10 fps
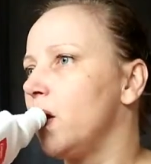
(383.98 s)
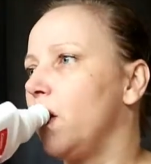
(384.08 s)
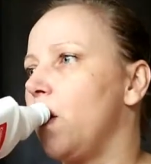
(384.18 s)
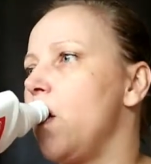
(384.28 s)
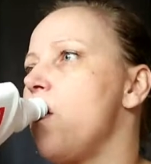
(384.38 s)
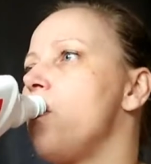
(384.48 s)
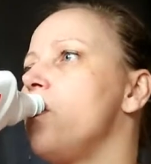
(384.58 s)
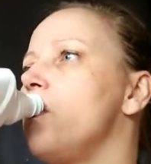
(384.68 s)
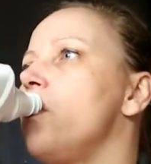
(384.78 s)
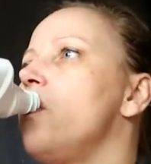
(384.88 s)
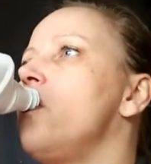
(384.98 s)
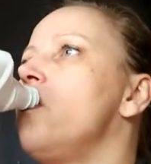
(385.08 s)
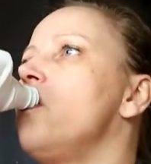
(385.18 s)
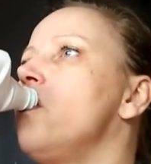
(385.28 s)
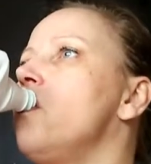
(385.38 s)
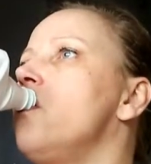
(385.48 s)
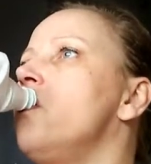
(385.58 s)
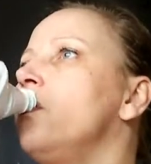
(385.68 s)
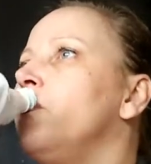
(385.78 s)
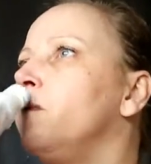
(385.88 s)

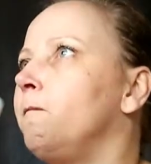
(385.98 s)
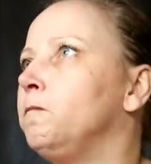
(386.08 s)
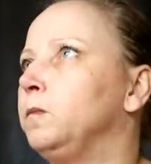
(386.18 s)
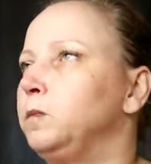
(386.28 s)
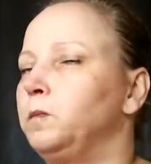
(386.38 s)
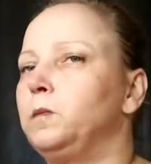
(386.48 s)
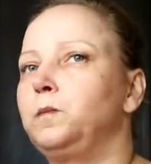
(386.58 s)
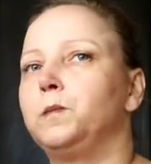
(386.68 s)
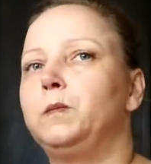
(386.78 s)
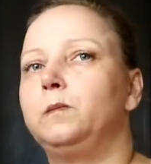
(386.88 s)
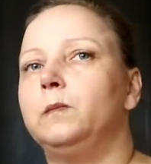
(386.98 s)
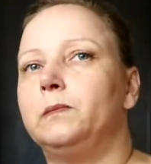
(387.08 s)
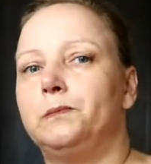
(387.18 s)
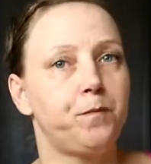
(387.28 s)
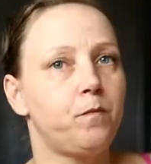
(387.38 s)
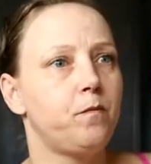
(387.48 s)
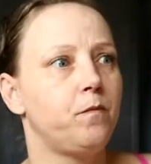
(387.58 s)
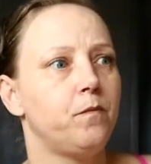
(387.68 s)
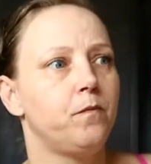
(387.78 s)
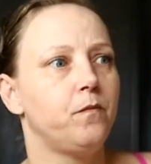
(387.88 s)

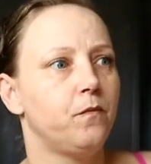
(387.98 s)
Nothing is said.